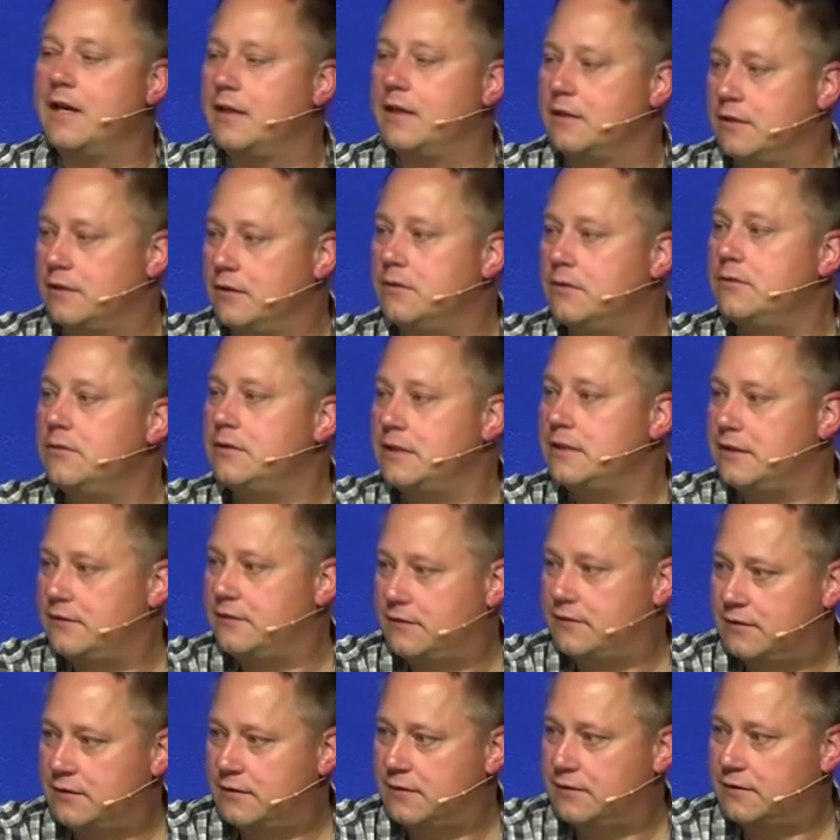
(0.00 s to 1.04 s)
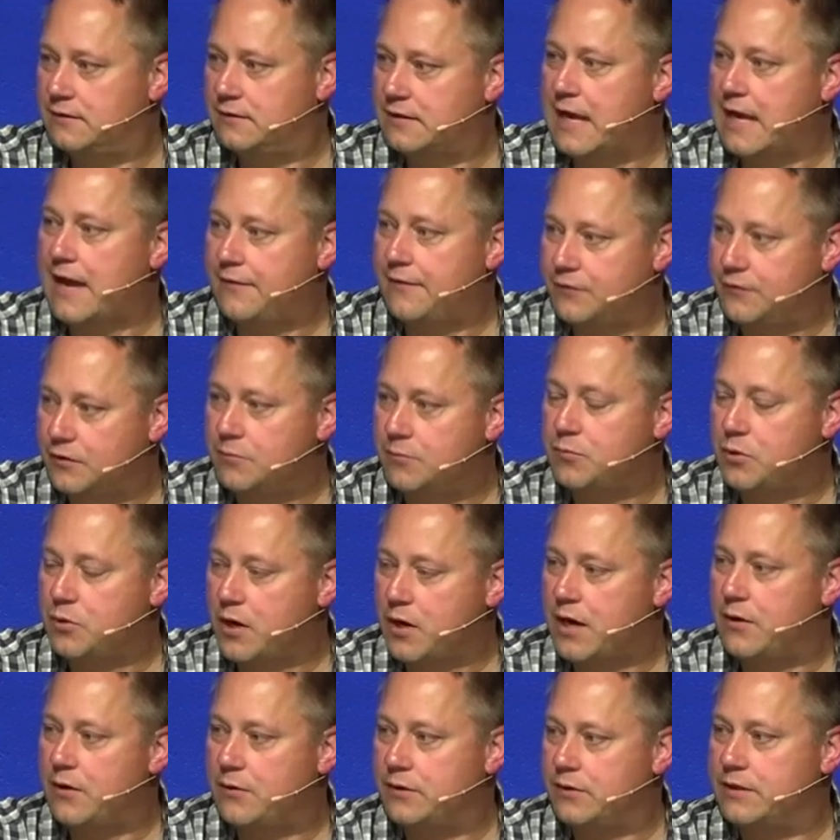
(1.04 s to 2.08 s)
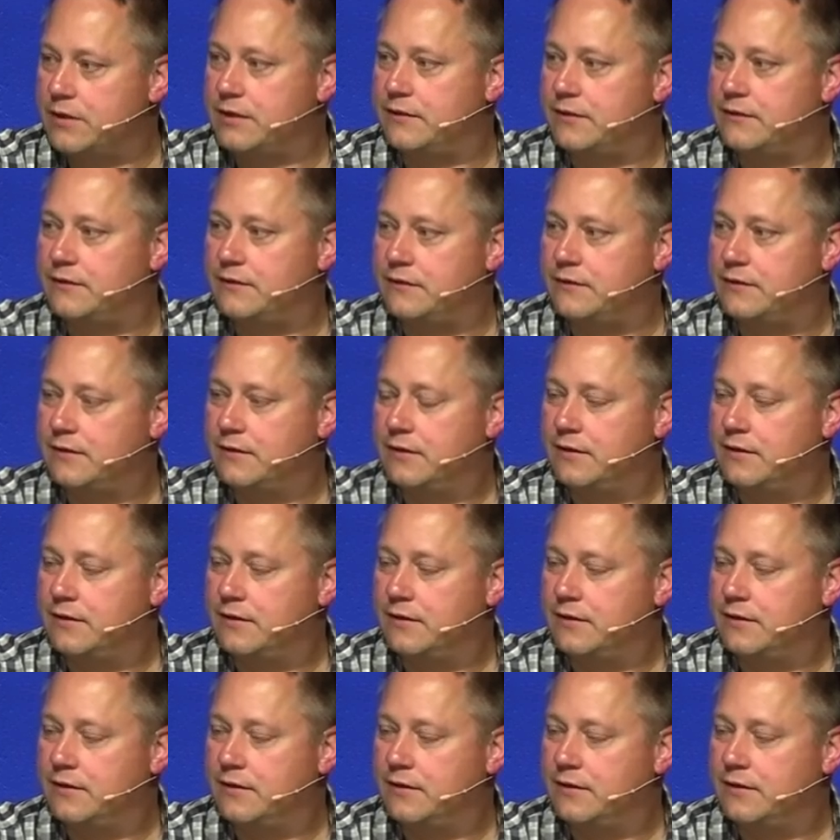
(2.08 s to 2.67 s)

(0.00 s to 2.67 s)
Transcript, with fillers: You need to, to have your priorities